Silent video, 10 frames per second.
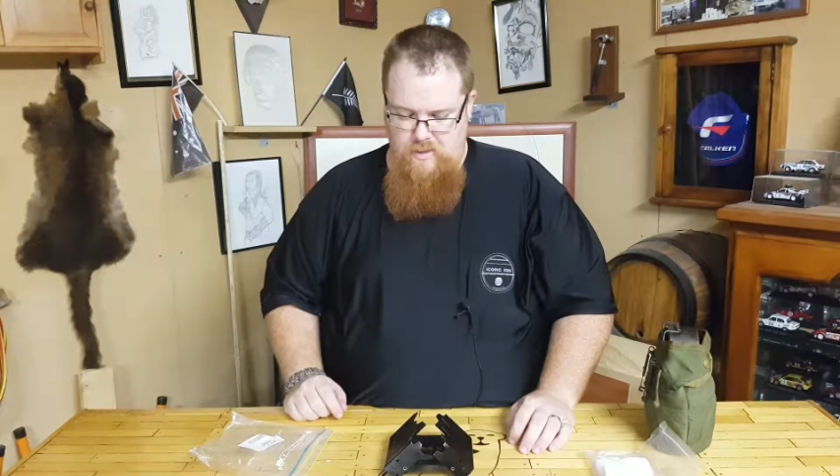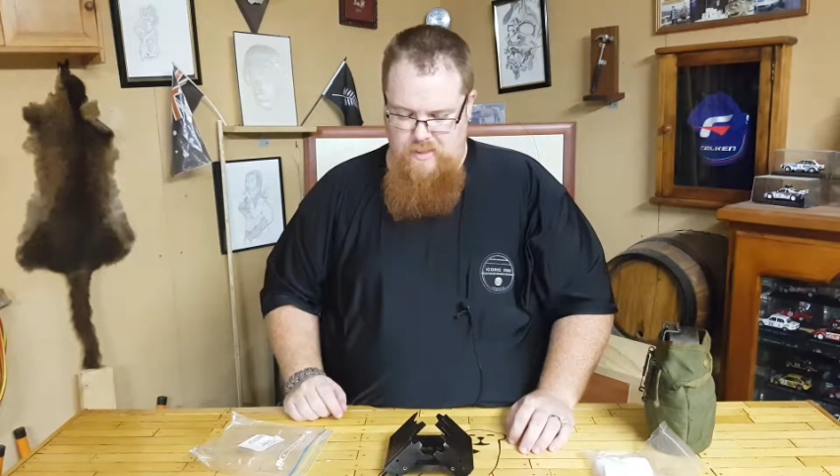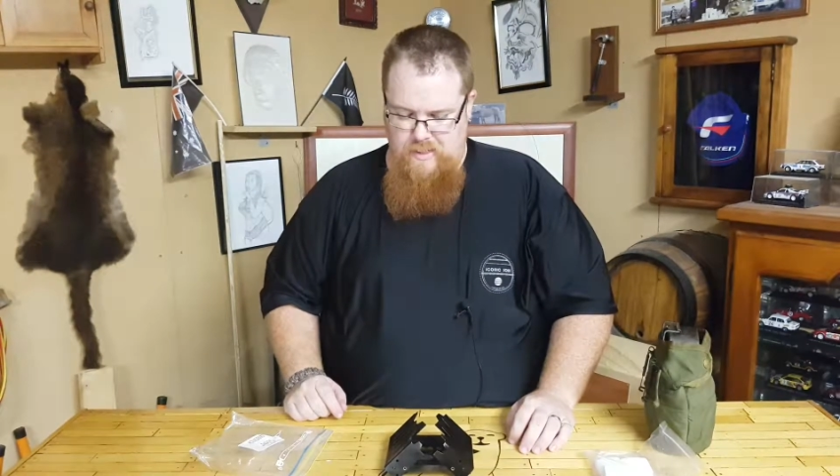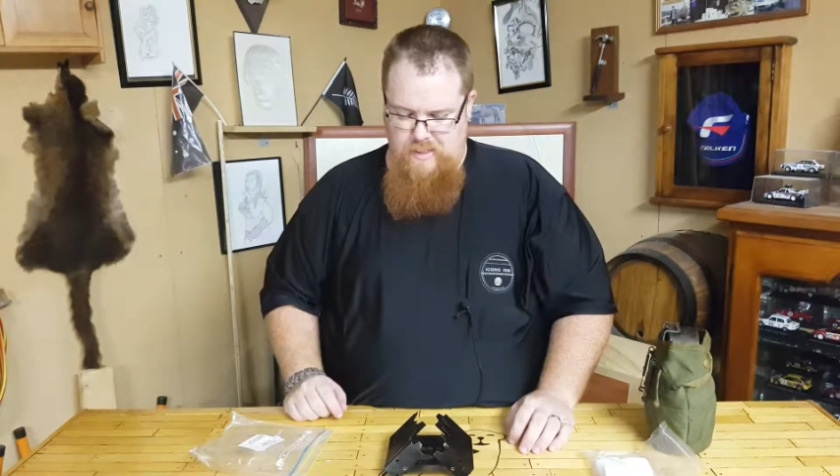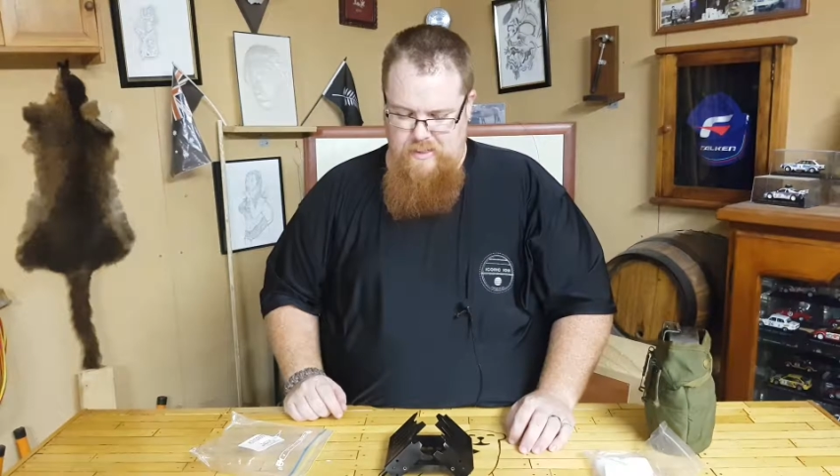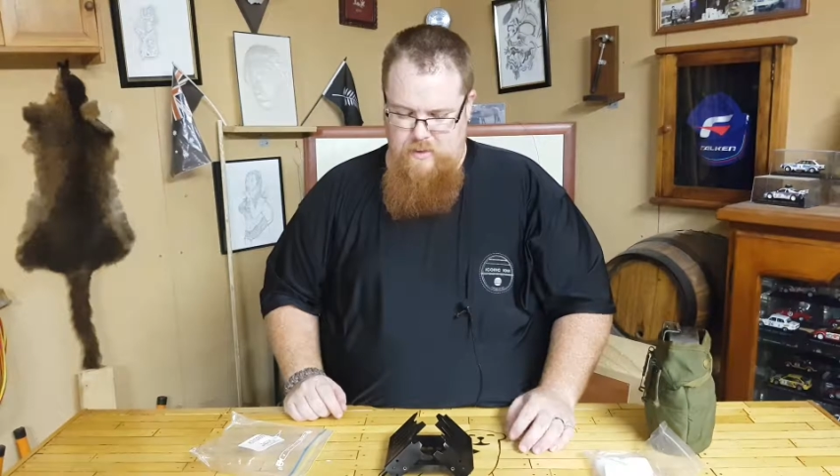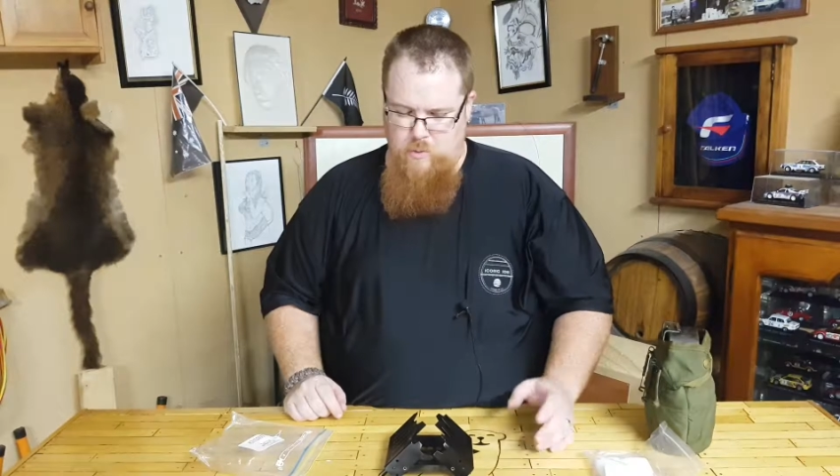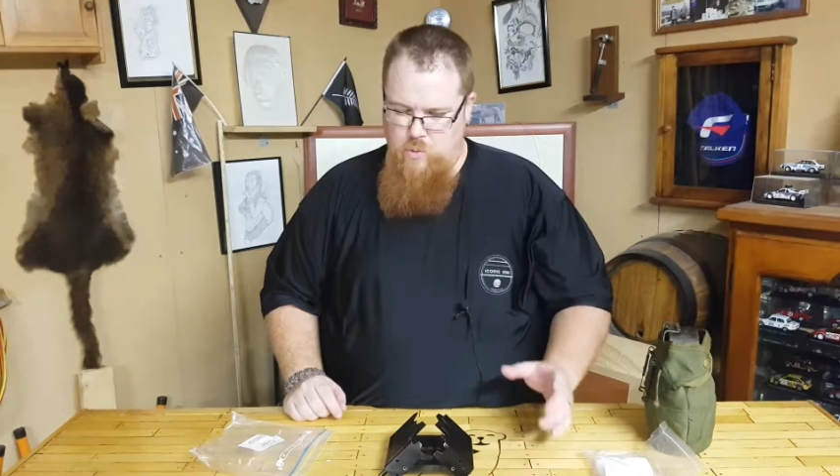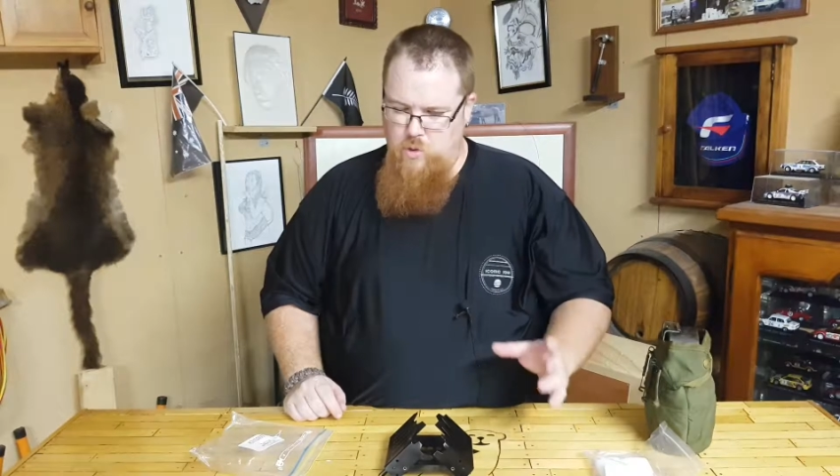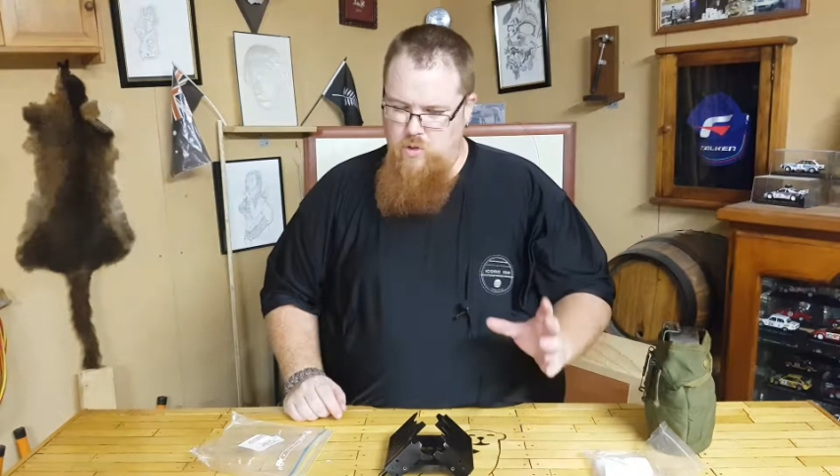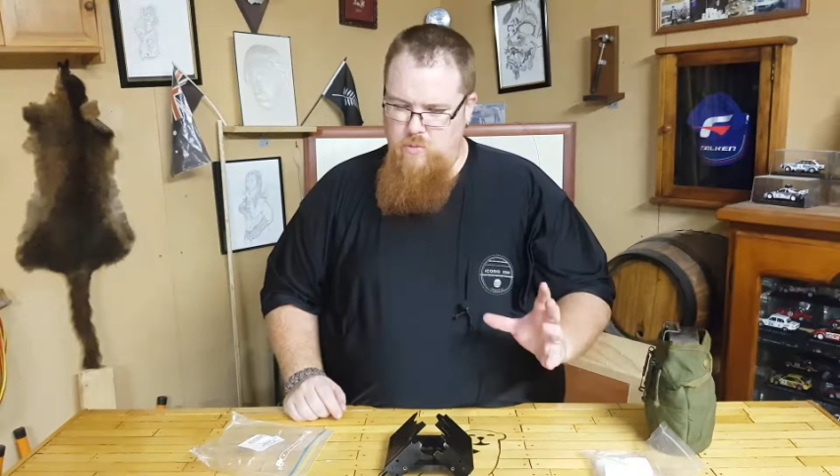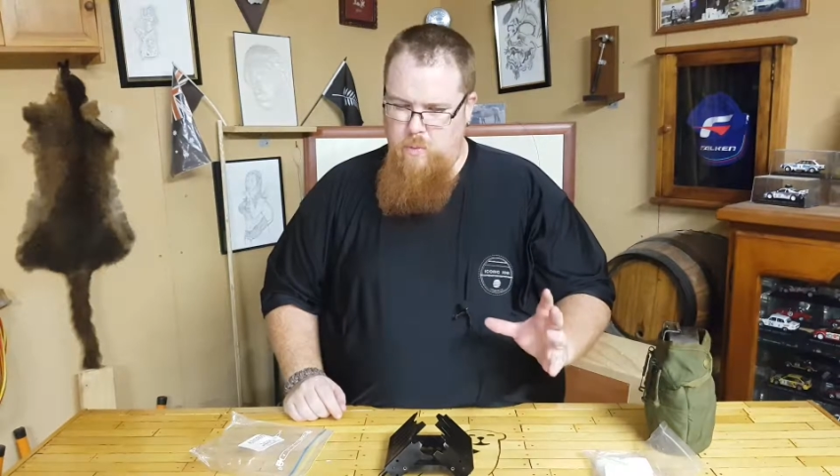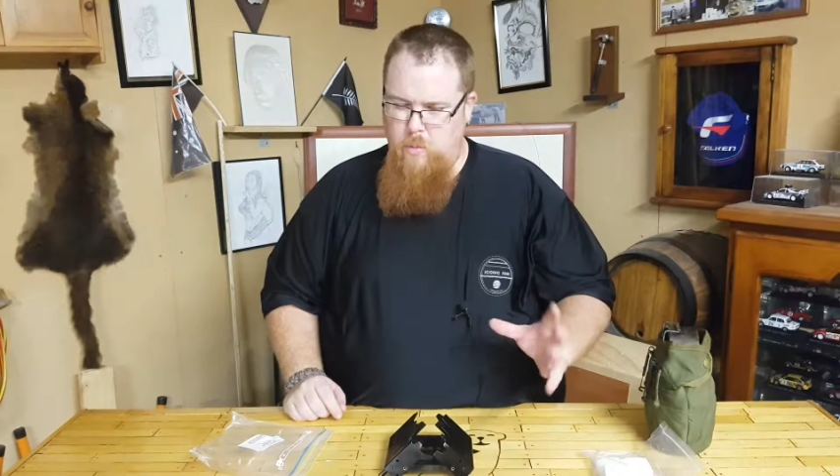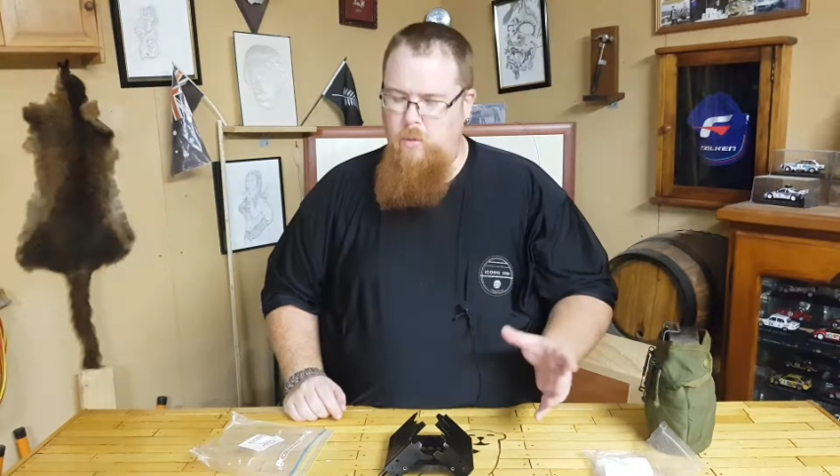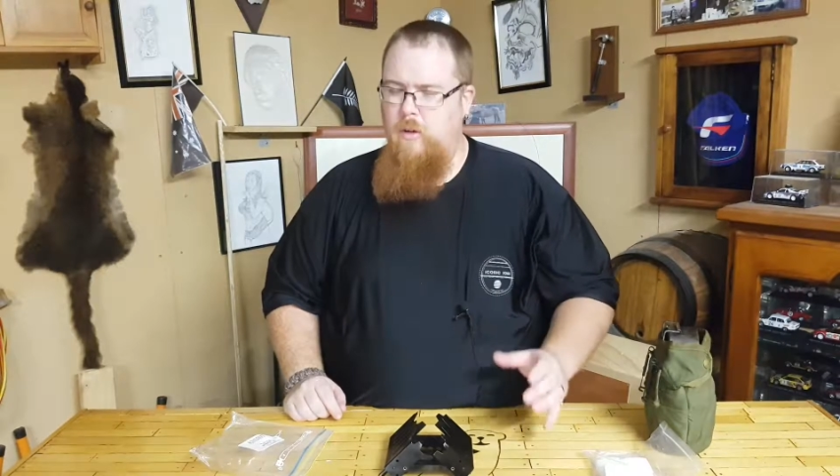Uh, wouldn't
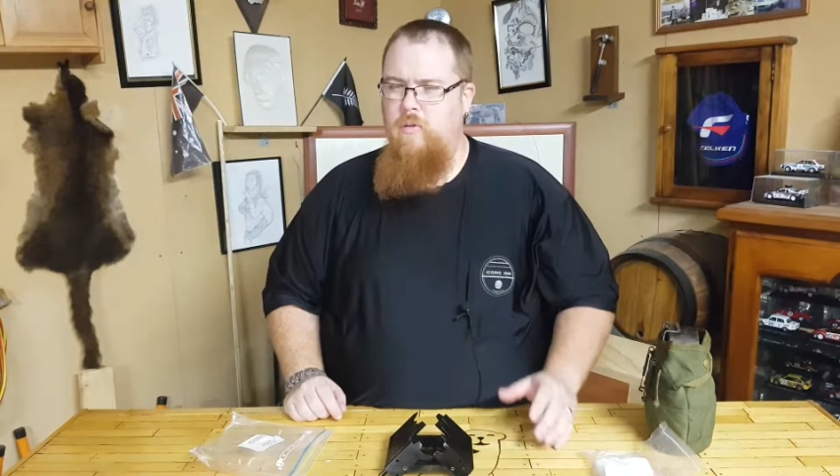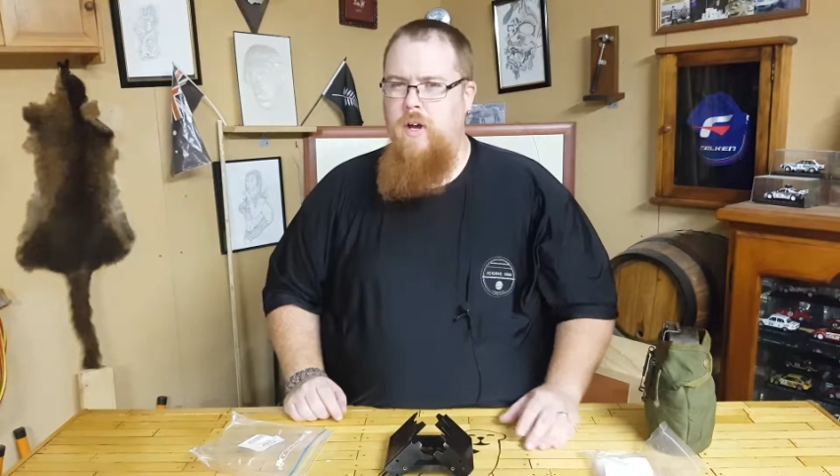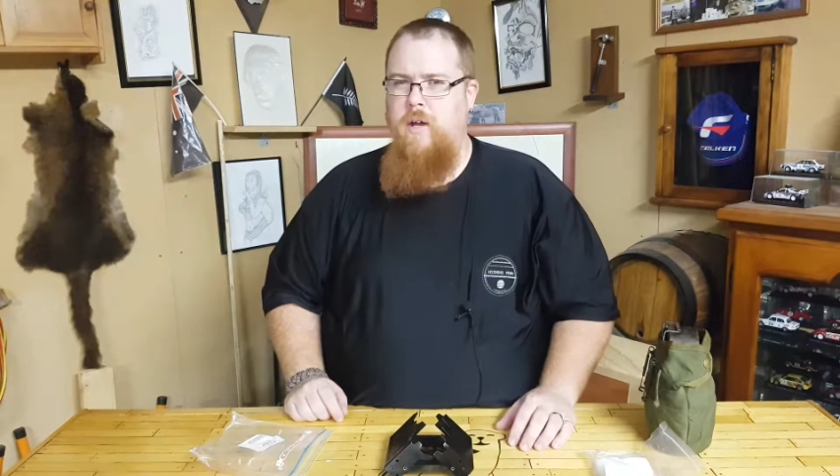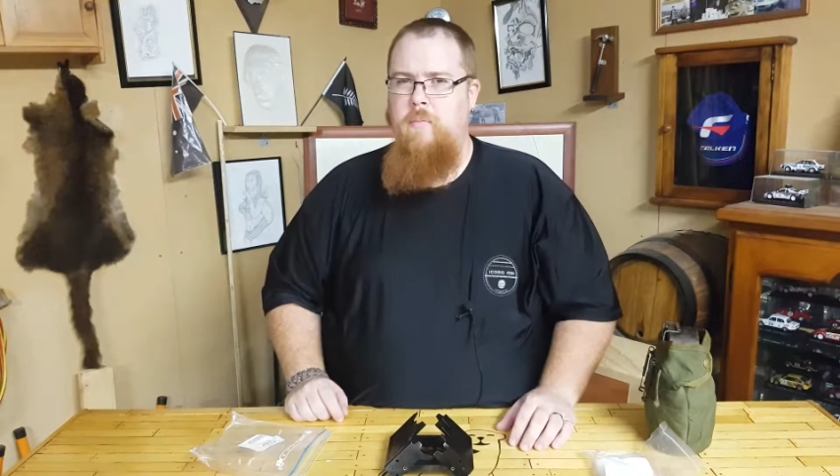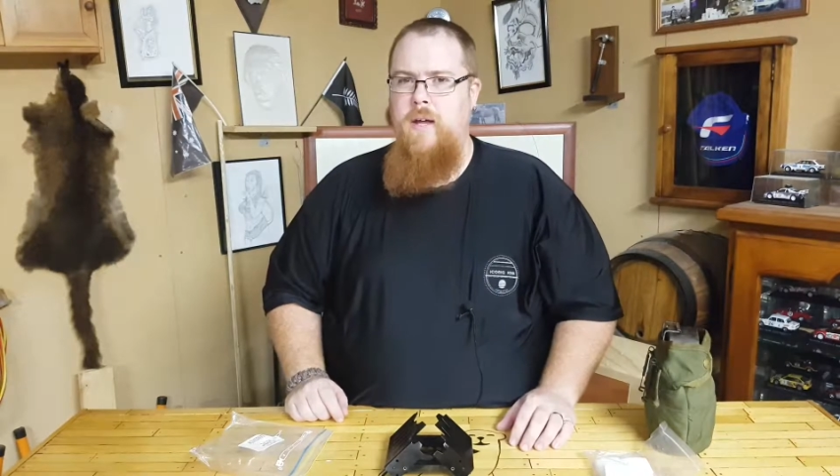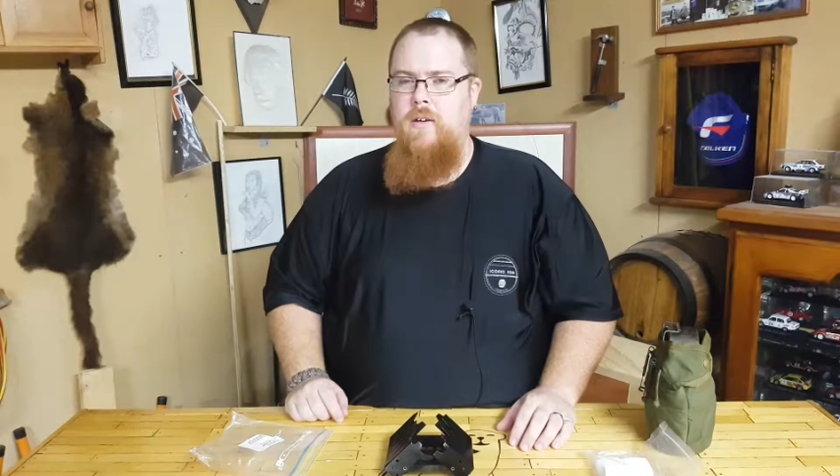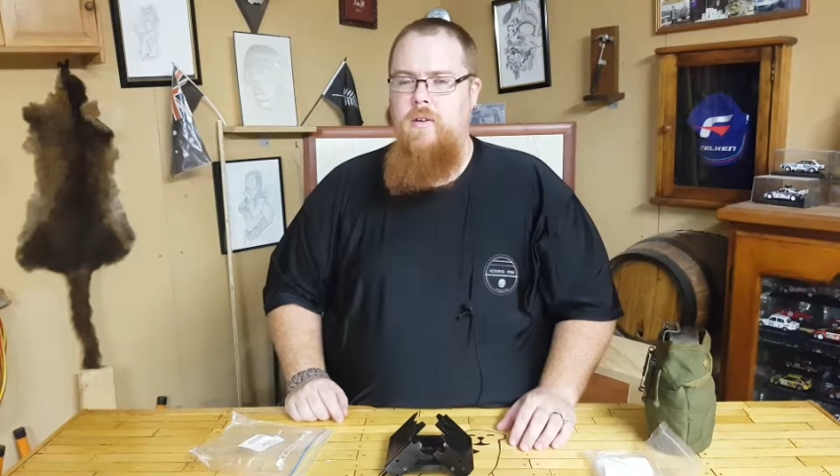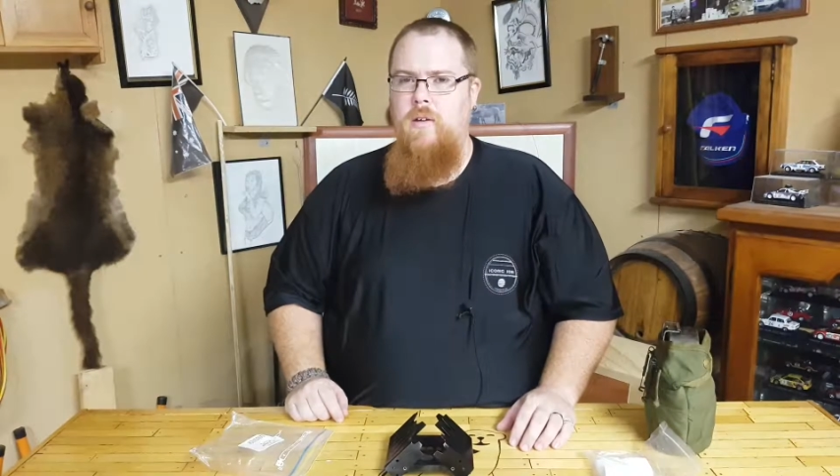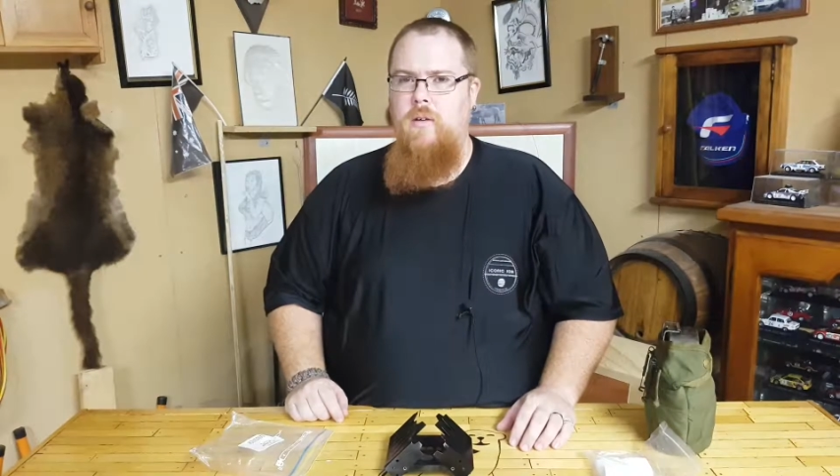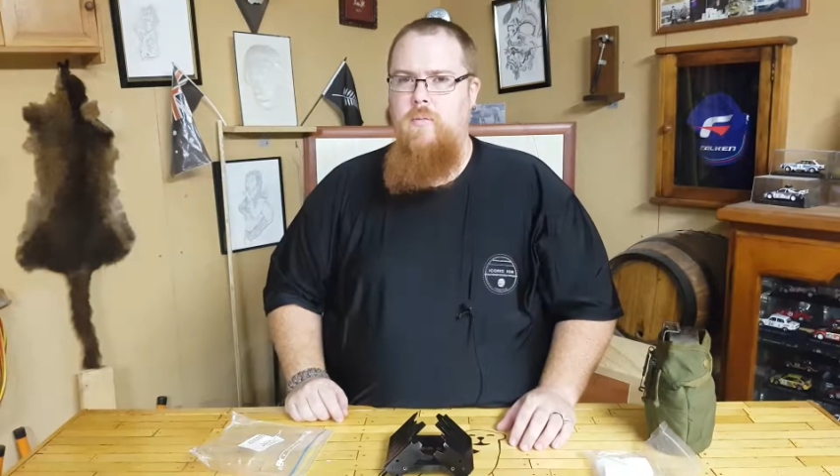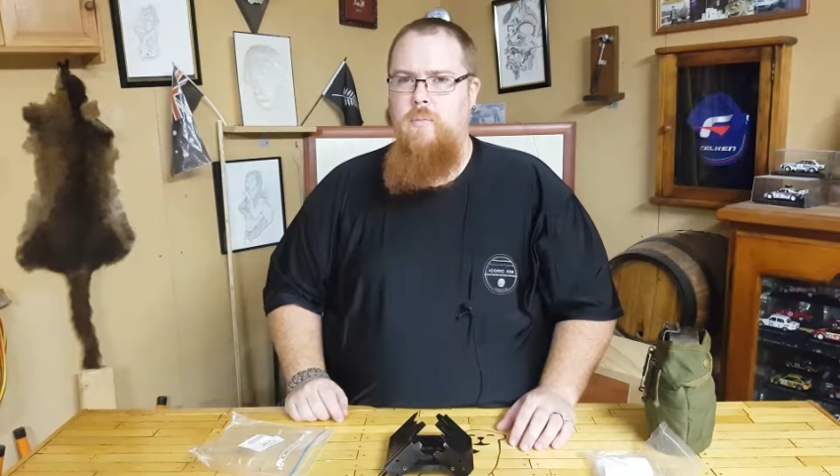probably recommend